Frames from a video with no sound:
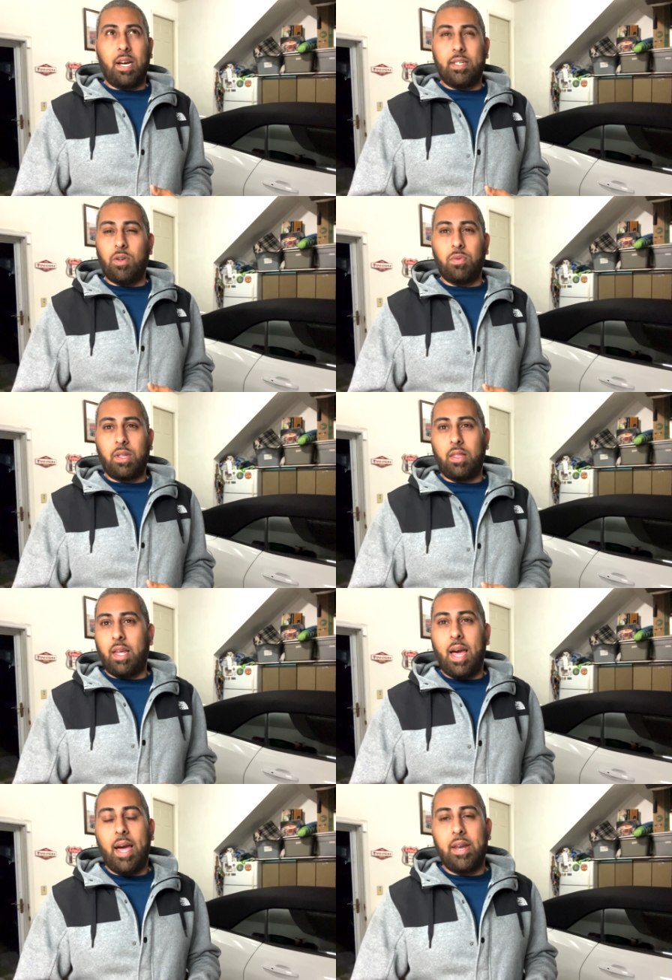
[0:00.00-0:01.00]
I don't think
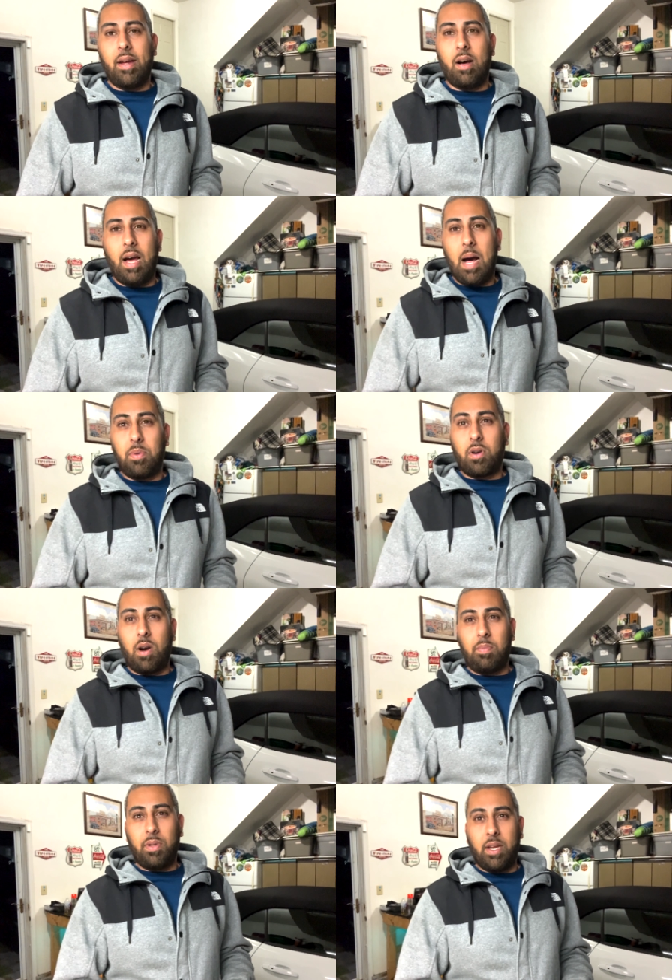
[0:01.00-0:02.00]
they had Apple
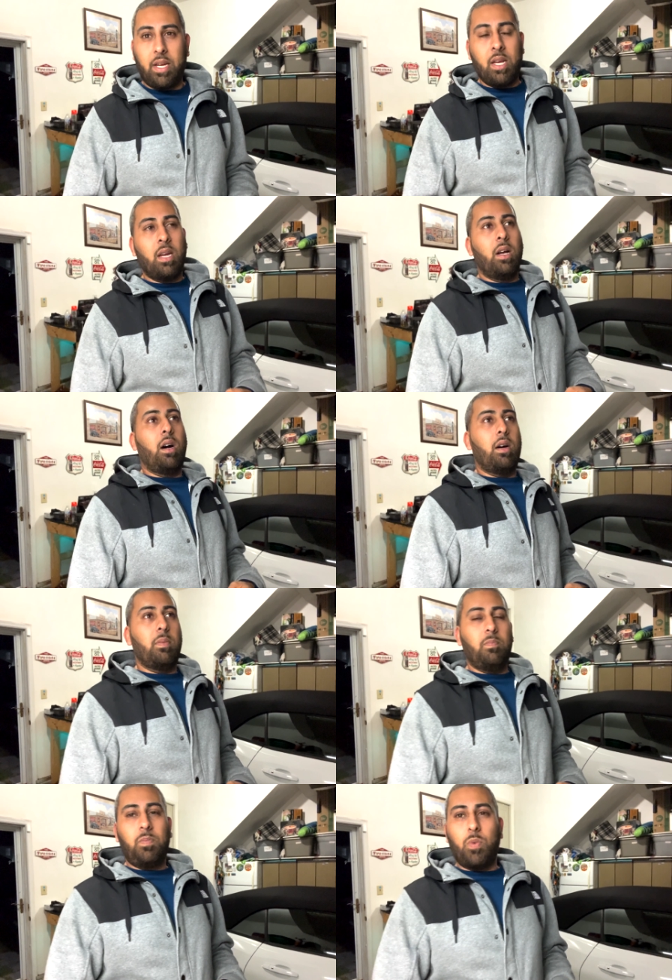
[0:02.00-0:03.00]
CarPlay
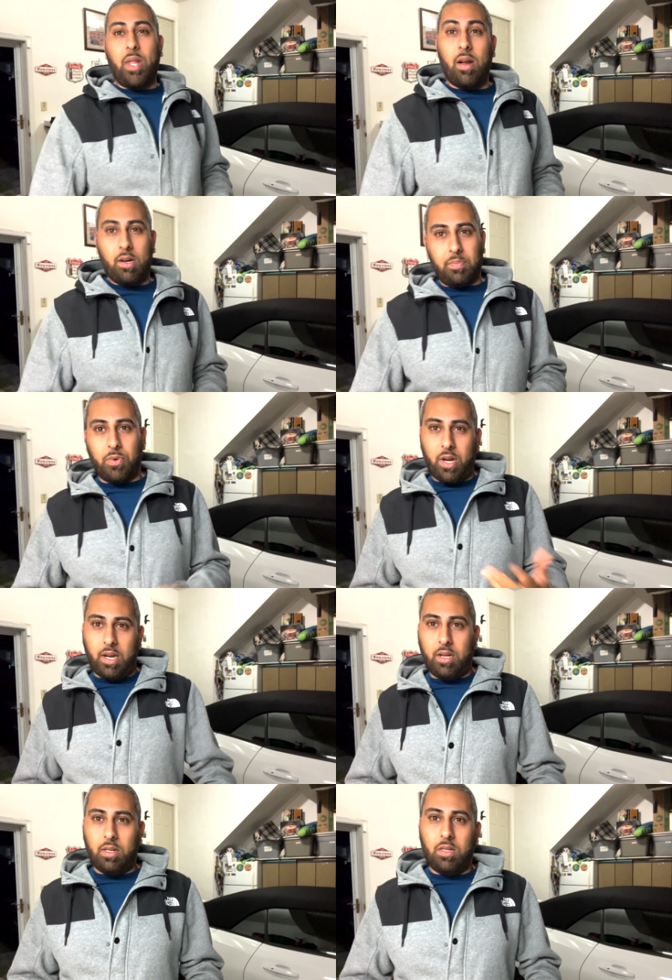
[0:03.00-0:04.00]
without
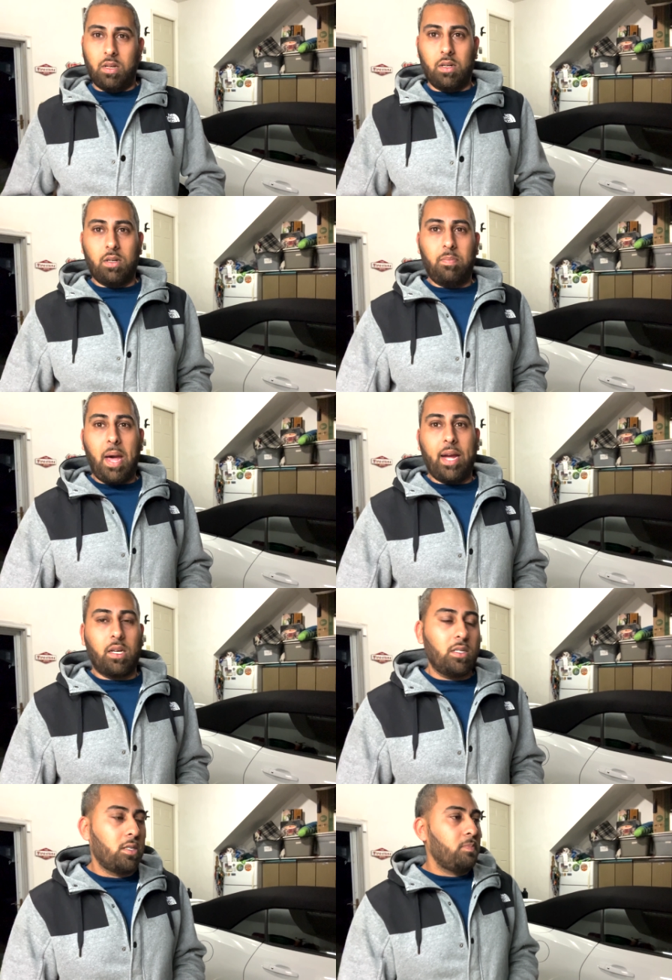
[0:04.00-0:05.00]
upgrading the
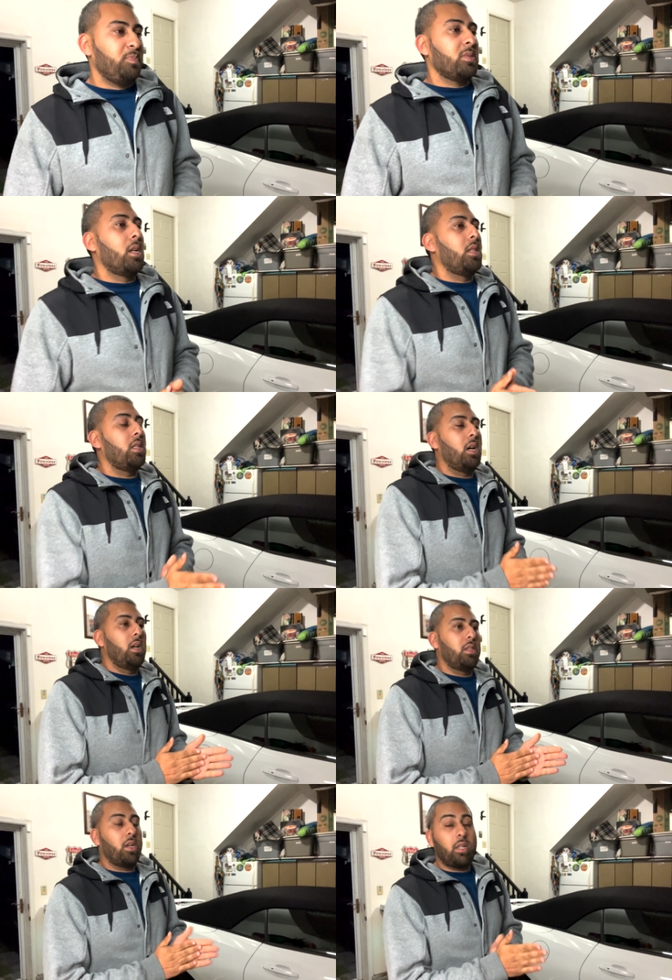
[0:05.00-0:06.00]
package.
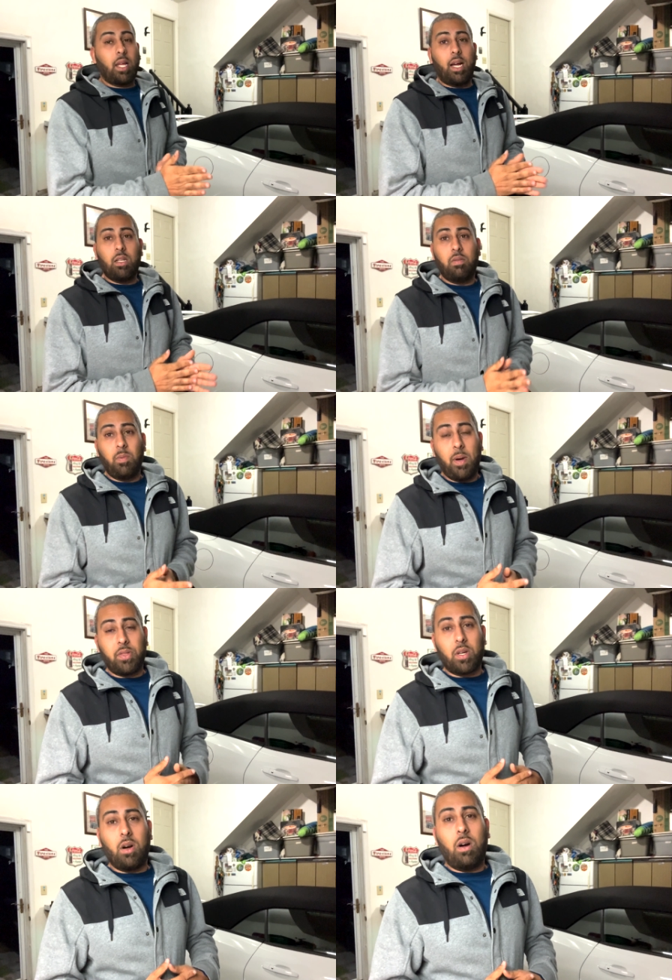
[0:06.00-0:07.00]
The third thing I love
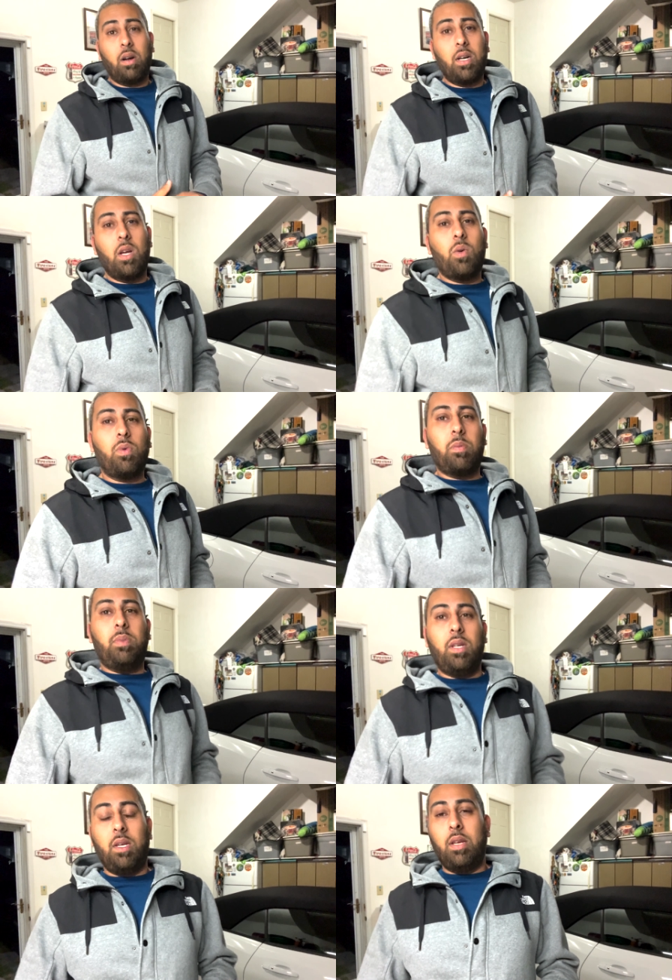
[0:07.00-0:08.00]
about the car would
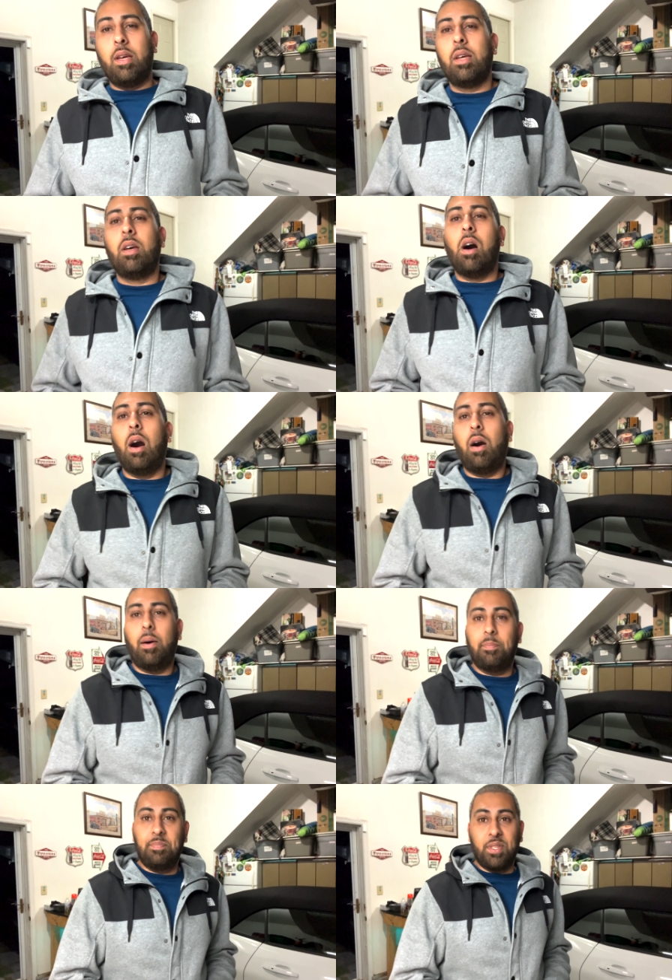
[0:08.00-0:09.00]
be
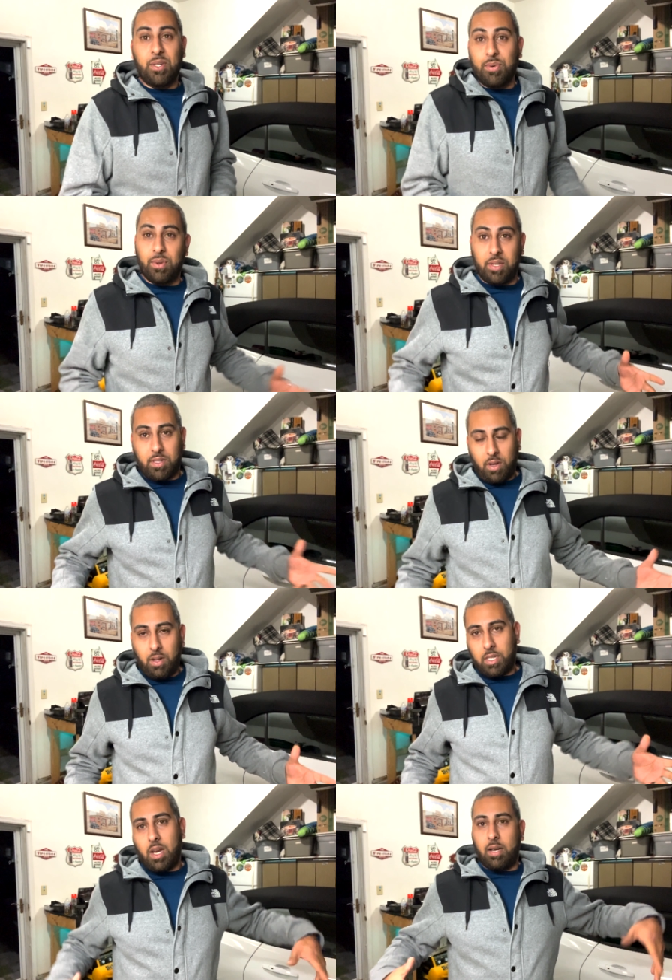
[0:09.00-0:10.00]
the dual
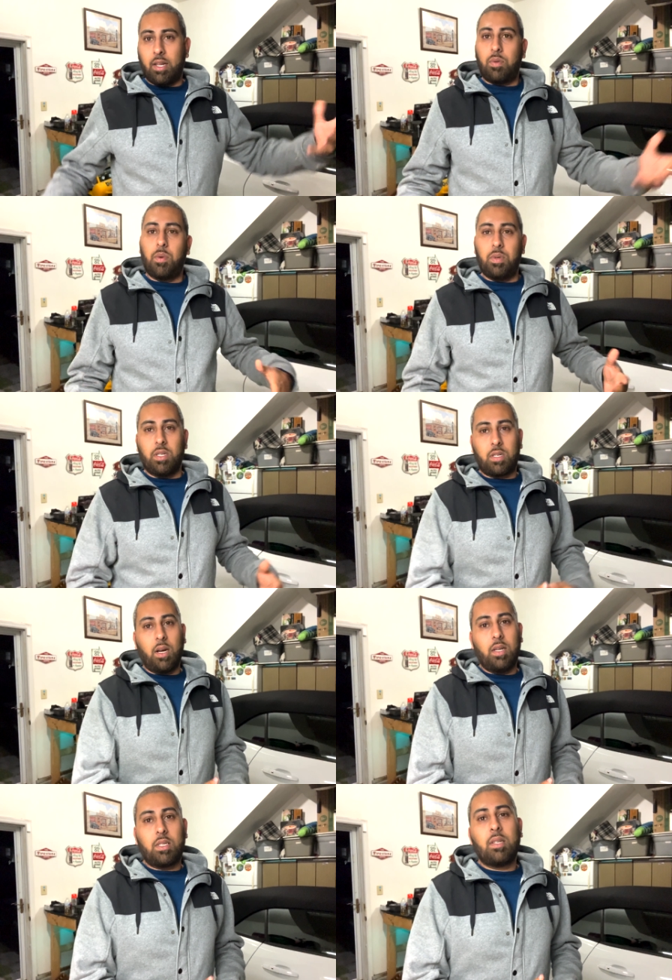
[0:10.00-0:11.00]
exhaust, kind of like what we
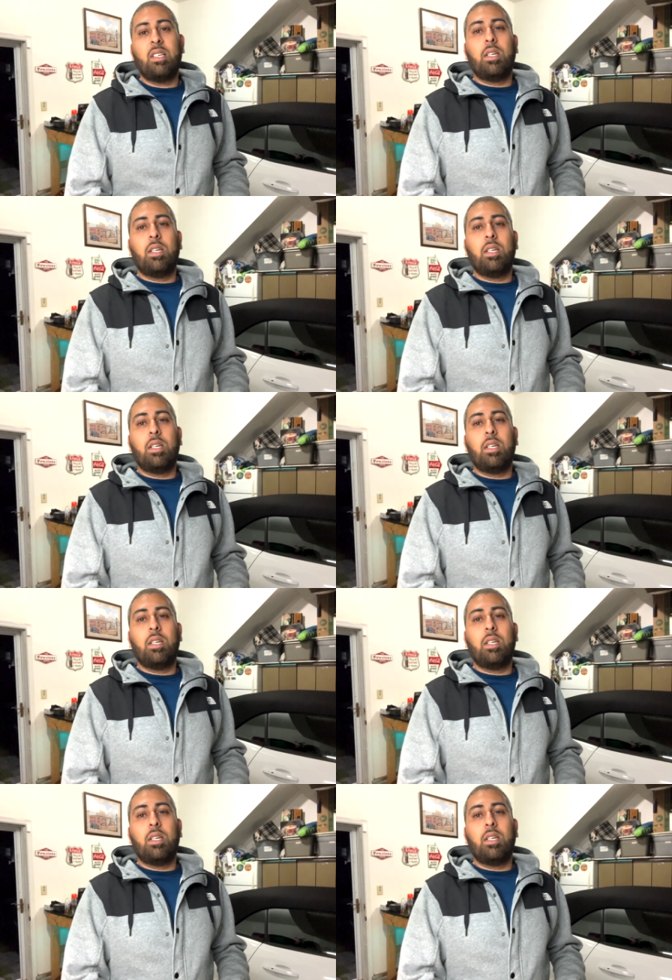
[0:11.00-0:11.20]
discussed.